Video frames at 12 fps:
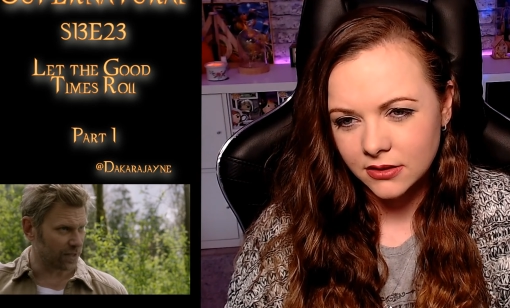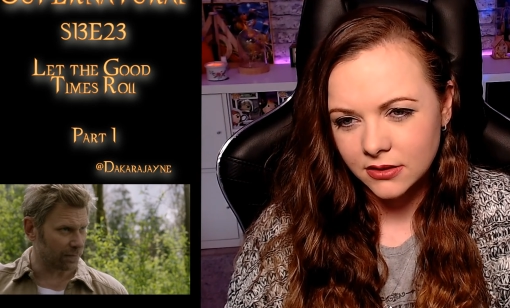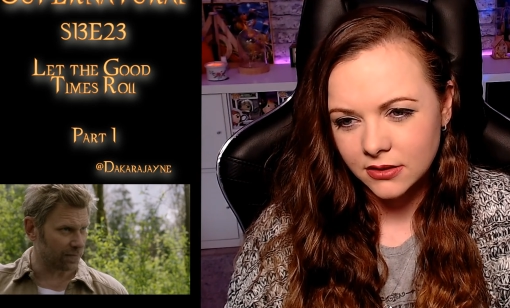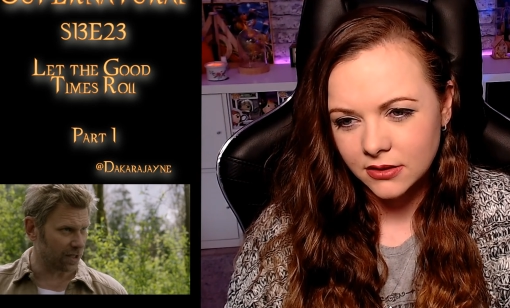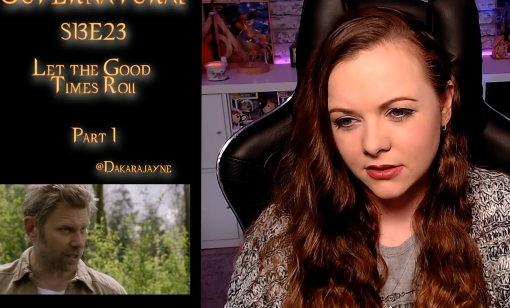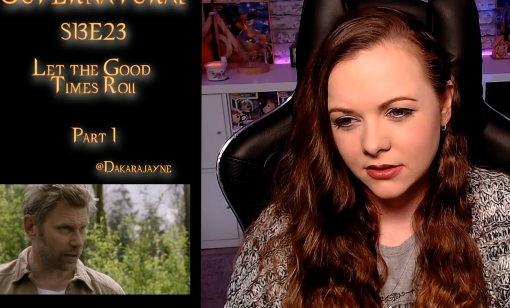
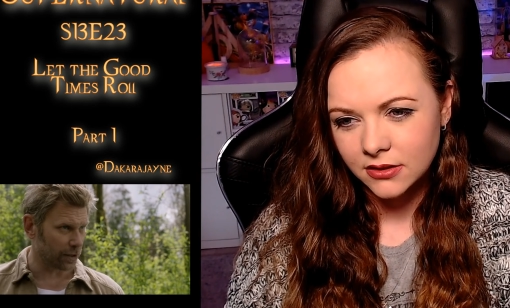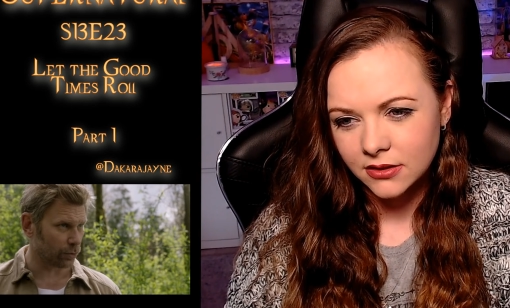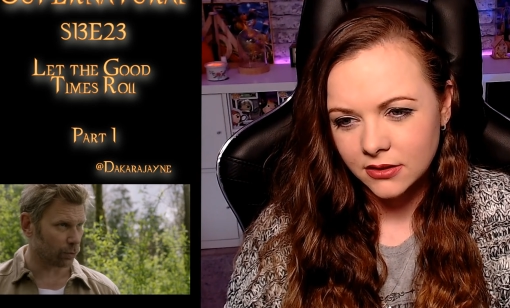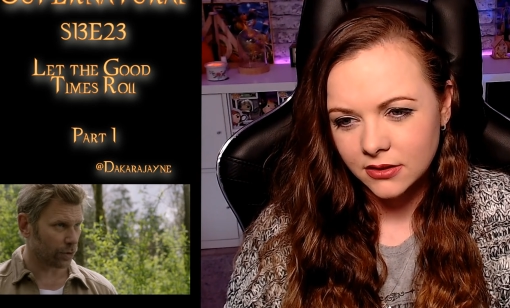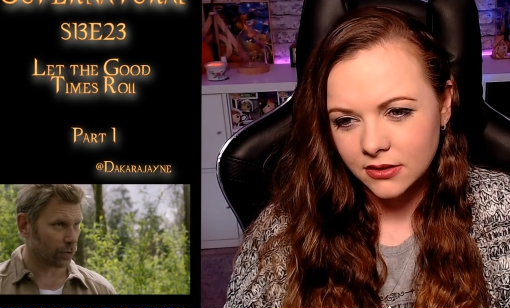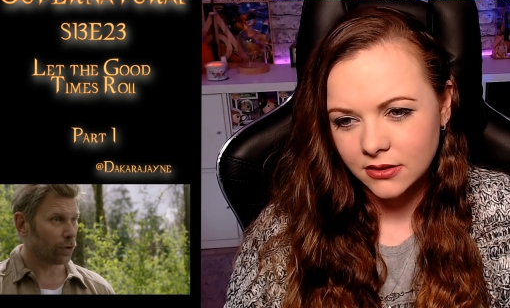Speaker 1: Sam, Dean, and
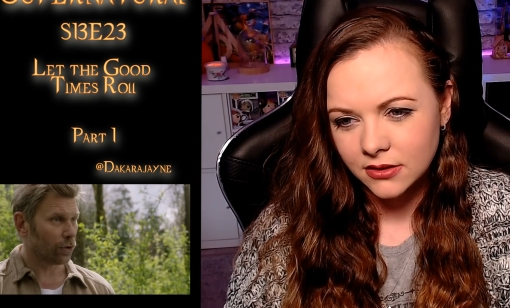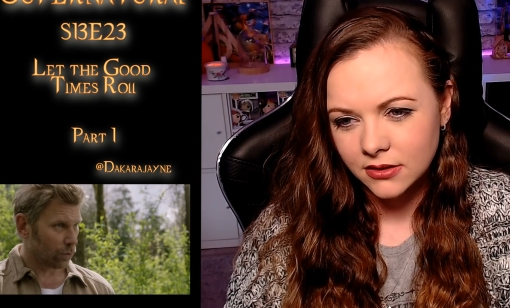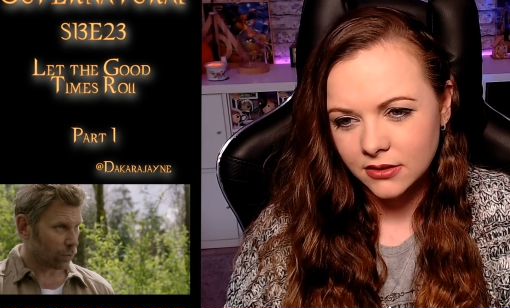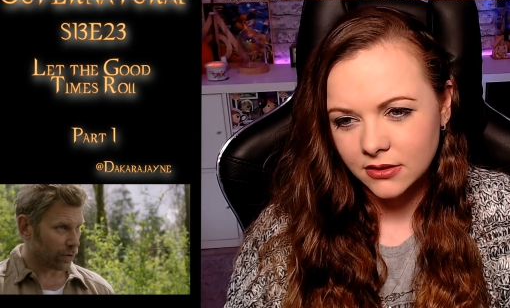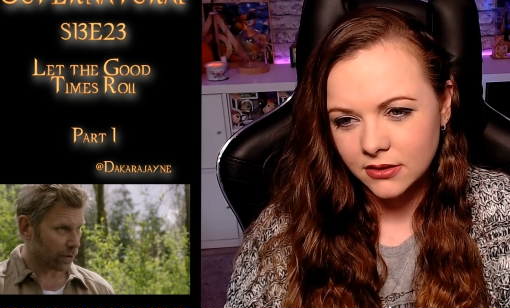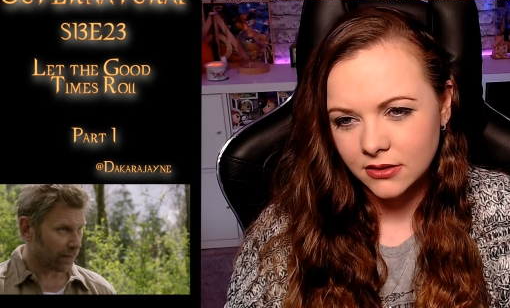the other one,
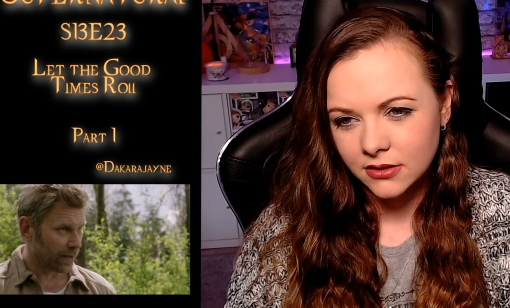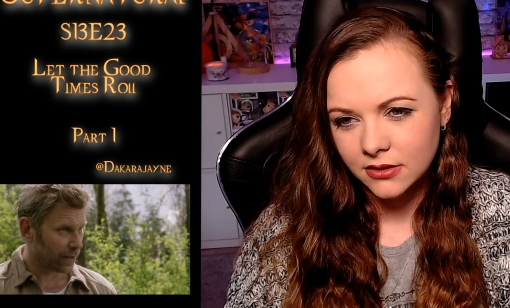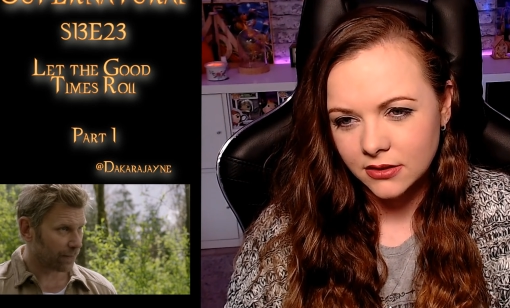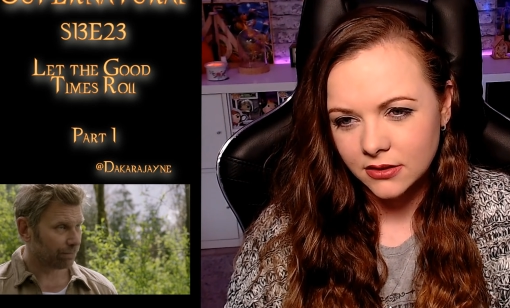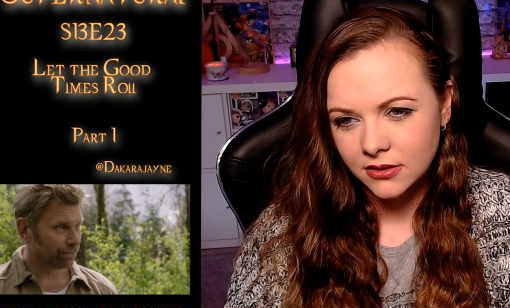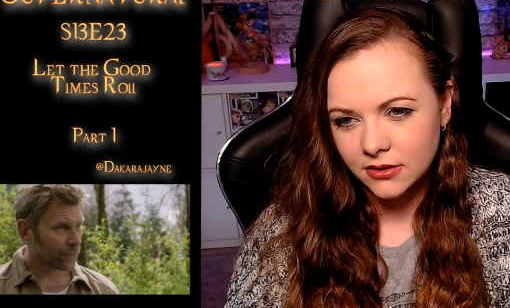won't
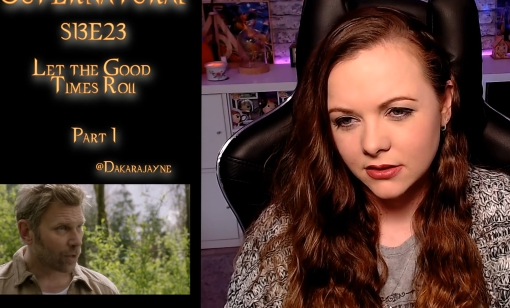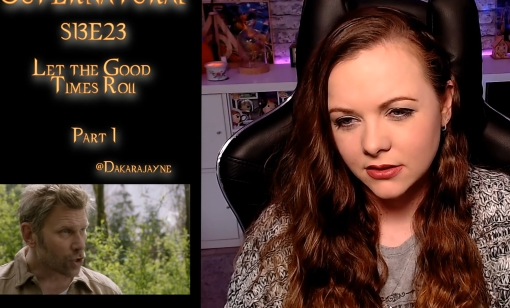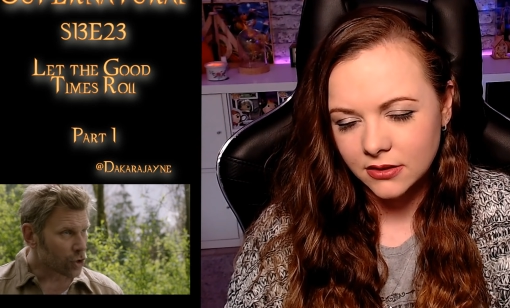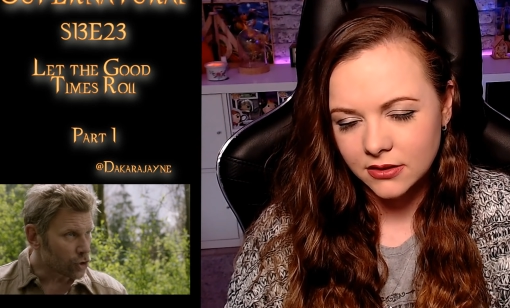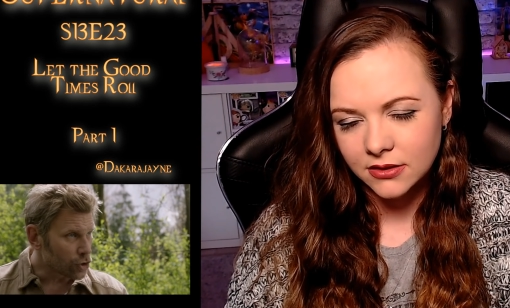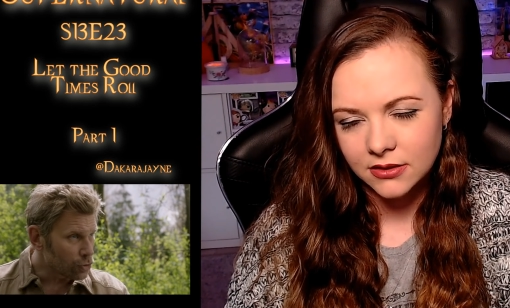admit it,
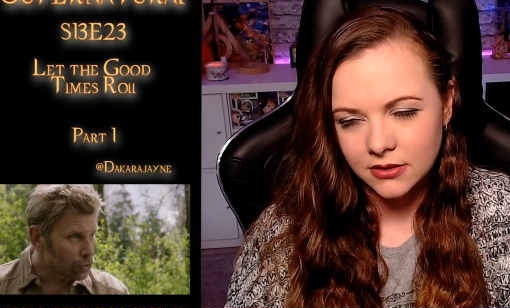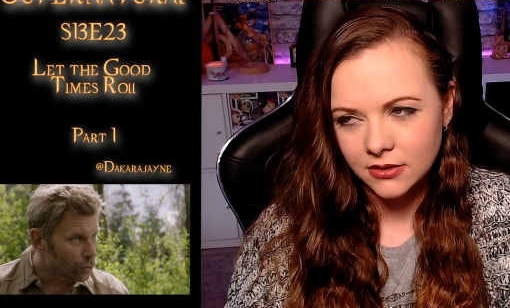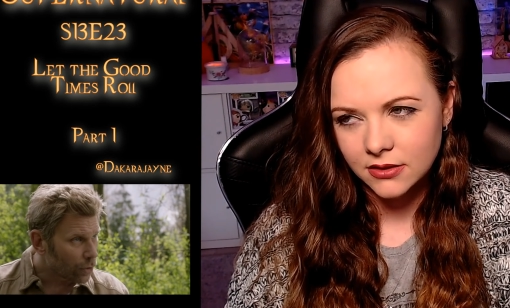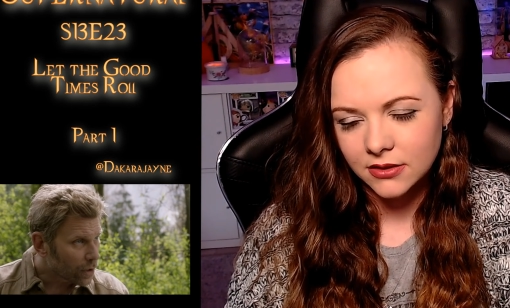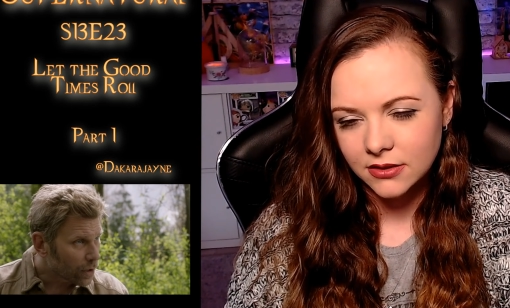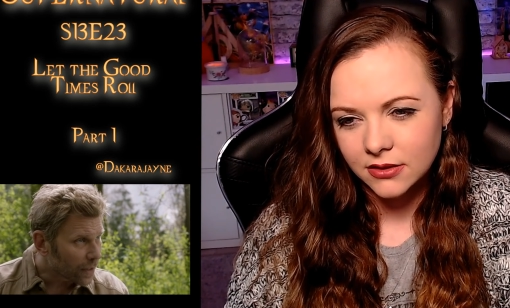
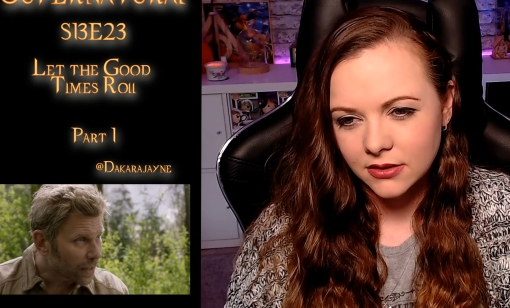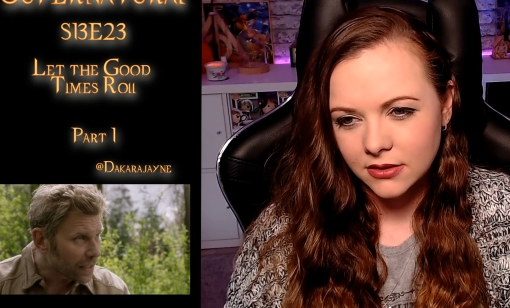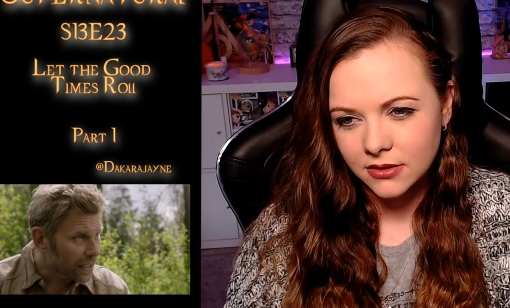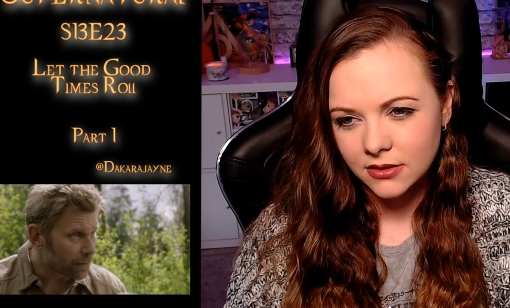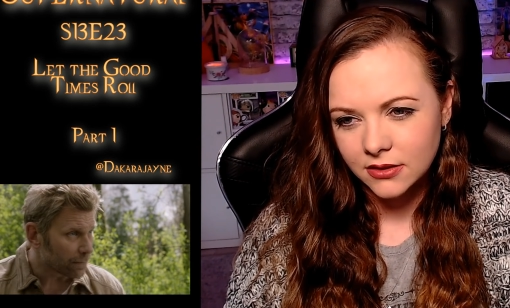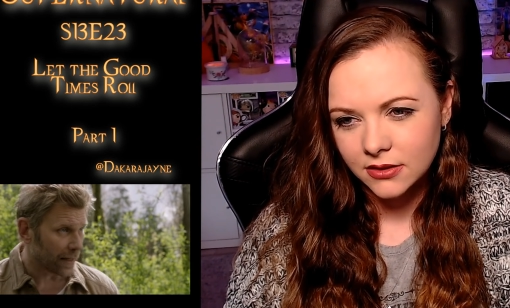you
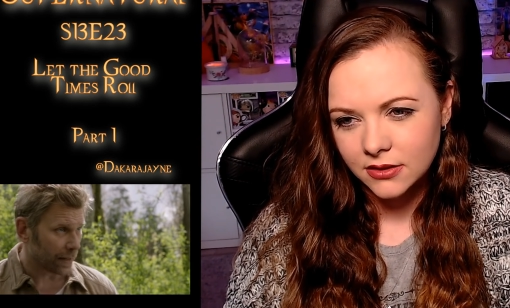need